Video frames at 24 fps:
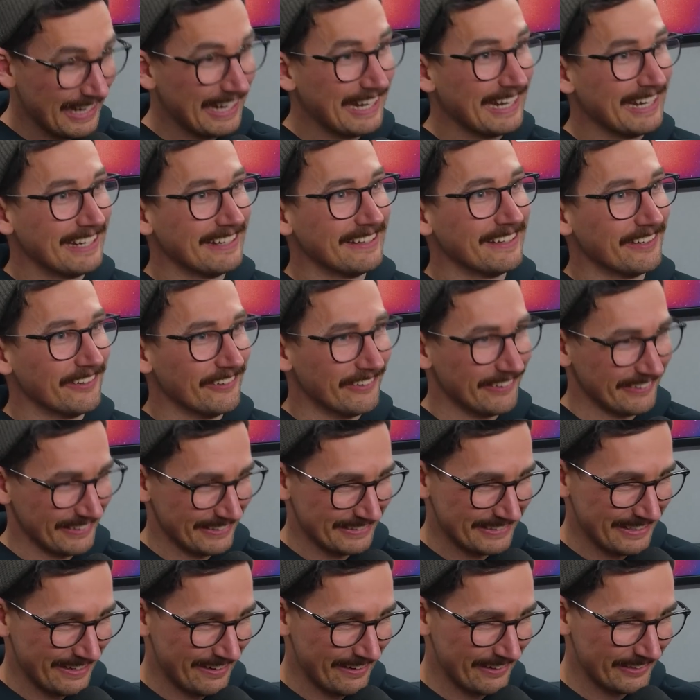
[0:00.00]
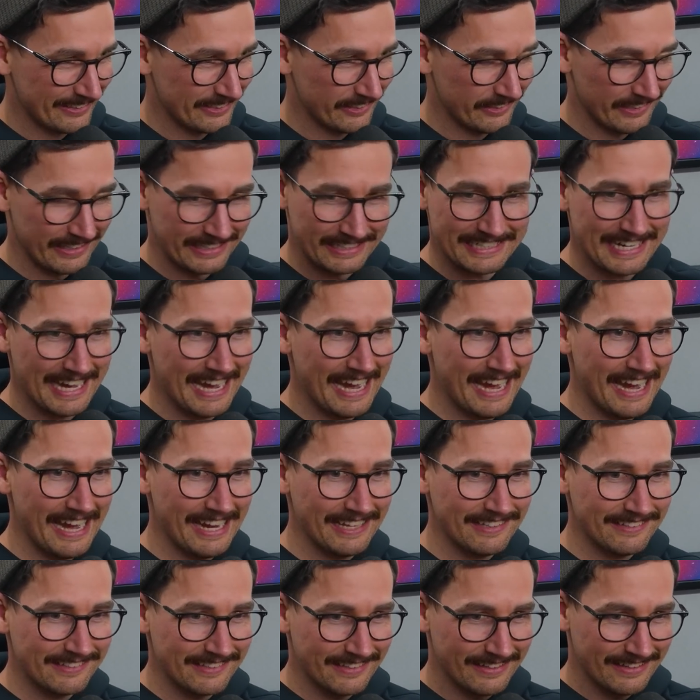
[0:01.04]
In the Northern Territory. Yeah.
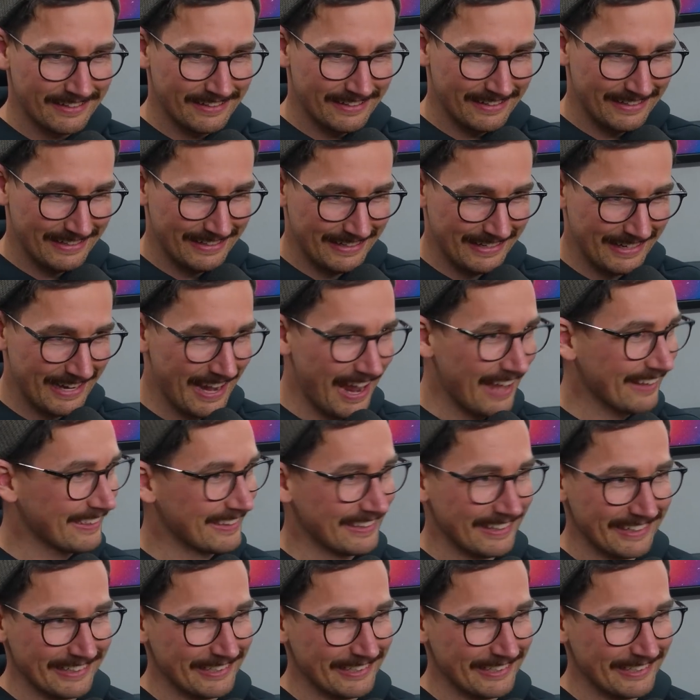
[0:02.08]
Cairns, nothing